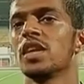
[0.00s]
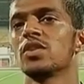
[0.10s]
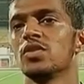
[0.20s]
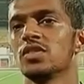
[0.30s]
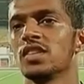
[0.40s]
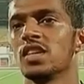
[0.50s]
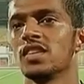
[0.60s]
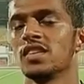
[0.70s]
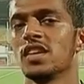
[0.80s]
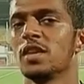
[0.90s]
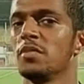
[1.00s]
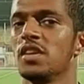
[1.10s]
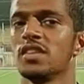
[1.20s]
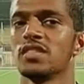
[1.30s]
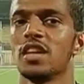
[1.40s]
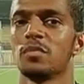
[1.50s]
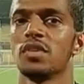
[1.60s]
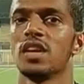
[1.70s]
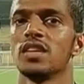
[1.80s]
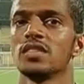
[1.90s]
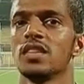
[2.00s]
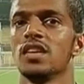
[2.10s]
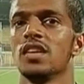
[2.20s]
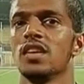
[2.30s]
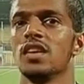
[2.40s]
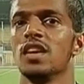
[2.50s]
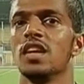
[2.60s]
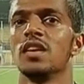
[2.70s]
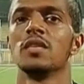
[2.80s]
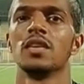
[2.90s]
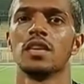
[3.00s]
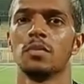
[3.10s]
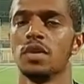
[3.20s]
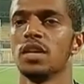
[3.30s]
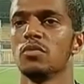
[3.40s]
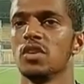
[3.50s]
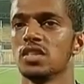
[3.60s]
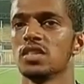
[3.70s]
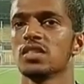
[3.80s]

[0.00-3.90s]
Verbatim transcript: great coach and great players like Pires, and uh, many more.